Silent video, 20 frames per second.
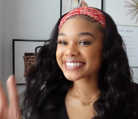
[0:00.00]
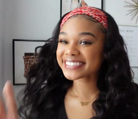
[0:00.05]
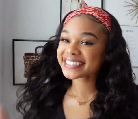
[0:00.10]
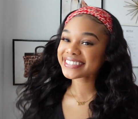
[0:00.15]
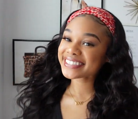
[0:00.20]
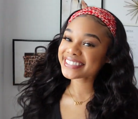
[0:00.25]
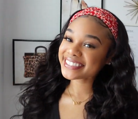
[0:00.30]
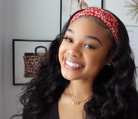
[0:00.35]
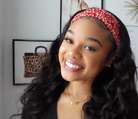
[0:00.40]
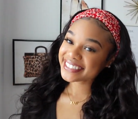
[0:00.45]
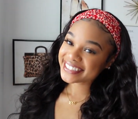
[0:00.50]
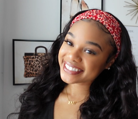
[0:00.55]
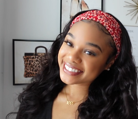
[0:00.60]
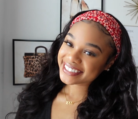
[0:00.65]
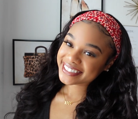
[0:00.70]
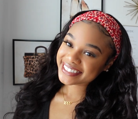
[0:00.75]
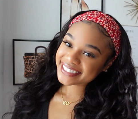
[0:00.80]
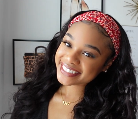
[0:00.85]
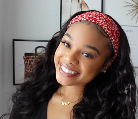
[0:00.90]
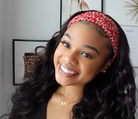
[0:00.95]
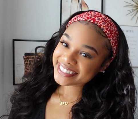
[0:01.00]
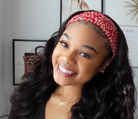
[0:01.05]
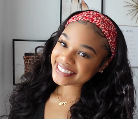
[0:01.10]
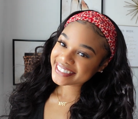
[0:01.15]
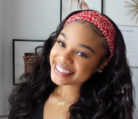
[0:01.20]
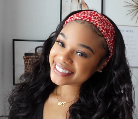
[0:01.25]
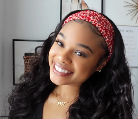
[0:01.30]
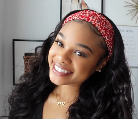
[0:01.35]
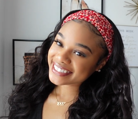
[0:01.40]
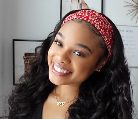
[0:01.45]

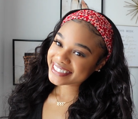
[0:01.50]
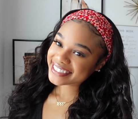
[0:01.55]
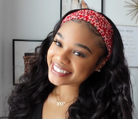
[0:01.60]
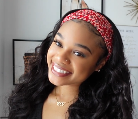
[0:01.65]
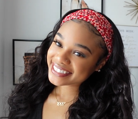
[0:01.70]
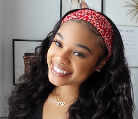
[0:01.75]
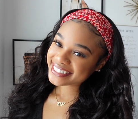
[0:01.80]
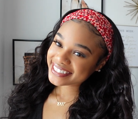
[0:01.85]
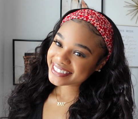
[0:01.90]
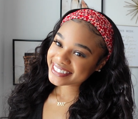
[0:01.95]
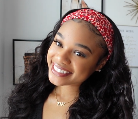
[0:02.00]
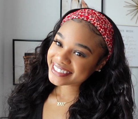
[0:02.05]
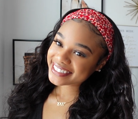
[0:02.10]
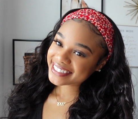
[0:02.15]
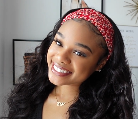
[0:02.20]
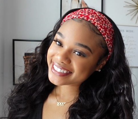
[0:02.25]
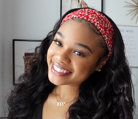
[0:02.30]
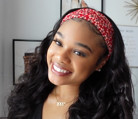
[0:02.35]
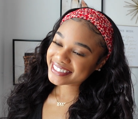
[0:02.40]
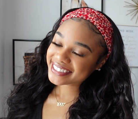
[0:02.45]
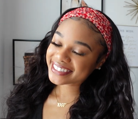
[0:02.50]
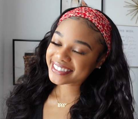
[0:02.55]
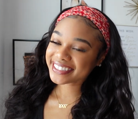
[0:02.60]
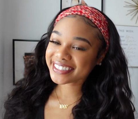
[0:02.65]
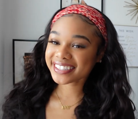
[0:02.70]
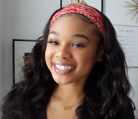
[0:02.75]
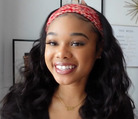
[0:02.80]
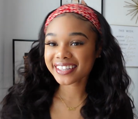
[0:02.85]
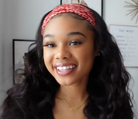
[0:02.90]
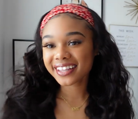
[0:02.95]

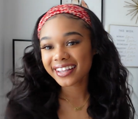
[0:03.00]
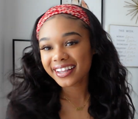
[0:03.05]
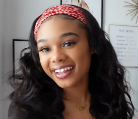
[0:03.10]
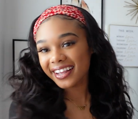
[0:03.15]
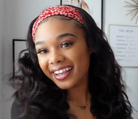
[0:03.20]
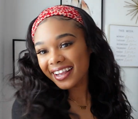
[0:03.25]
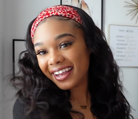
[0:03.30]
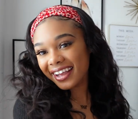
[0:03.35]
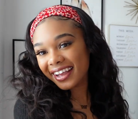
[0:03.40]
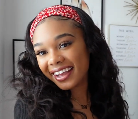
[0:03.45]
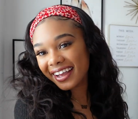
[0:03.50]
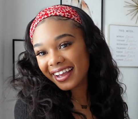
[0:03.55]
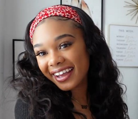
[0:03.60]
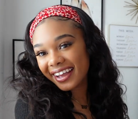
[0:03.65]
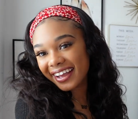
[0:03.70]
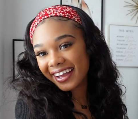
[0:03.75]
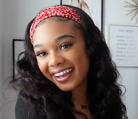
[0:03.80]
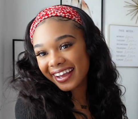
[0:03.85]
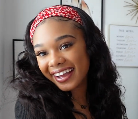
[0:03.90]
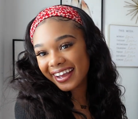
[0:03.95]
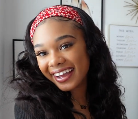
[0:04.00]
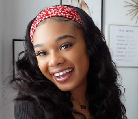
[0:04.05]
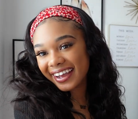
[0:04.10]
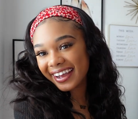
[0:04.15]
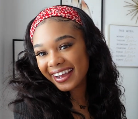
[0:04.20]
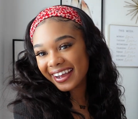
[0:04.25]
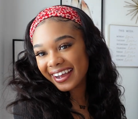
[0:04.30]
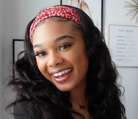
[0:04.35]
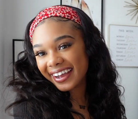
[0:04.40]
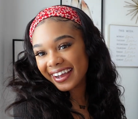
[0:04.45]

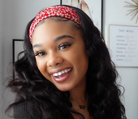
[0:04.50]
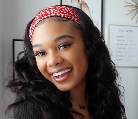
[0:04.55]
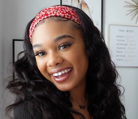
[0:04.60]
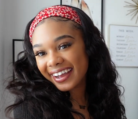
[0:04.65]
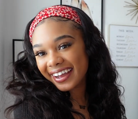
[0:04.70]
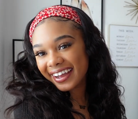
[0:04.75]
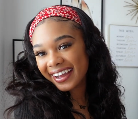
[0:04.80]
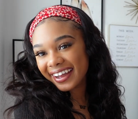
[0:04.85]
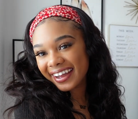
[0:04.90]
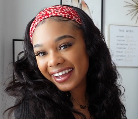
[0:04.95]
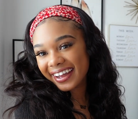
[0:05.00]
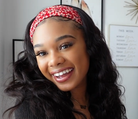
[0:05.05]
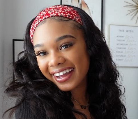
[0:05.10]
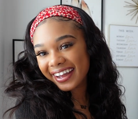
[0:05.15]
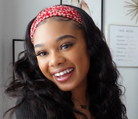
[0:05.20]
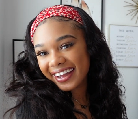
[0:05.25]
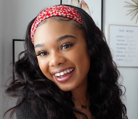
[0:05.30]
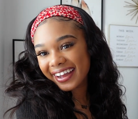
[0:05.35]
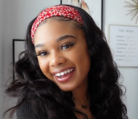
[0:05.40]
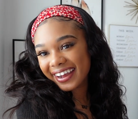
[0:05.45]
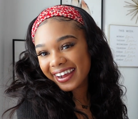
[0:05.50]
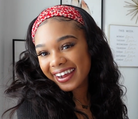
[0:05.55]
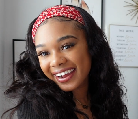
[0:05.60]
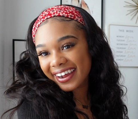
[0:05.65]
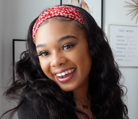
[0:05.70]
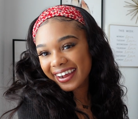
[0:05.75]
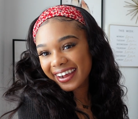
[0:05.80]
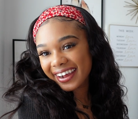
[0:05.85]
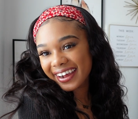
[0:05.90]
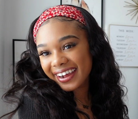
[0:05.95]

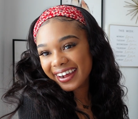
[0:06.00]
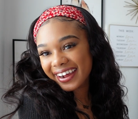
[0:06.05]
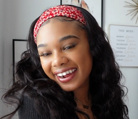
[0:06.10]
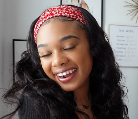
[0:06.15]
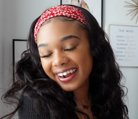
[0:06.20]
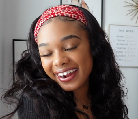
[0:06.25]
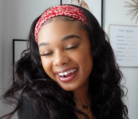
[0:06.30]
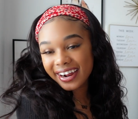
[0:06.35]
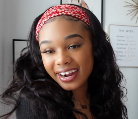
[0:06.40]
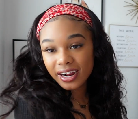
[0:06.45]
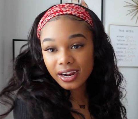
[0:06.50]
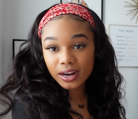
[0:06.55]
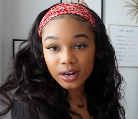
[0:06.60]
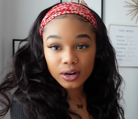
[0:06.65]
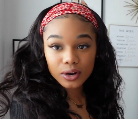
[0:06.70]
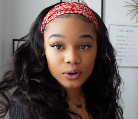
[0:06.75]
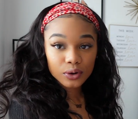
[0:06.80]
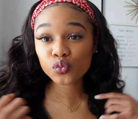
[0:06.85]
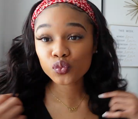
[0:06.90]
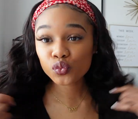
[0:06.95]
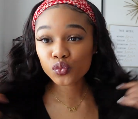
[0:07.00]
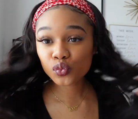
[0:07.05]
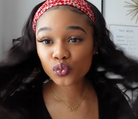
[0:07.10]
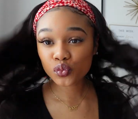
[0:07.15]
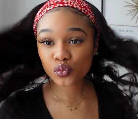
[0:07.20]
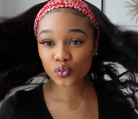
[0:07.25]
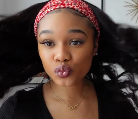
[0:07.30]
Nothing is said.